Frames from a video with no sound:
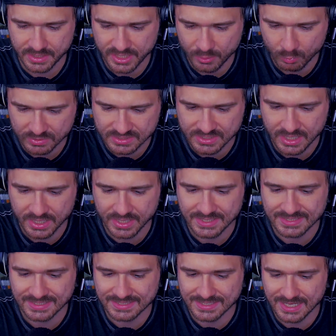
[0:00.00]
It was not a
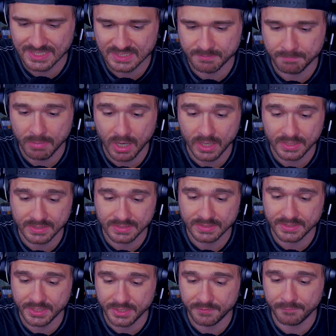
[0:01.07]
success, but
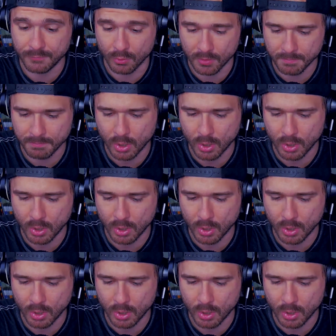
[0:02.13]
did form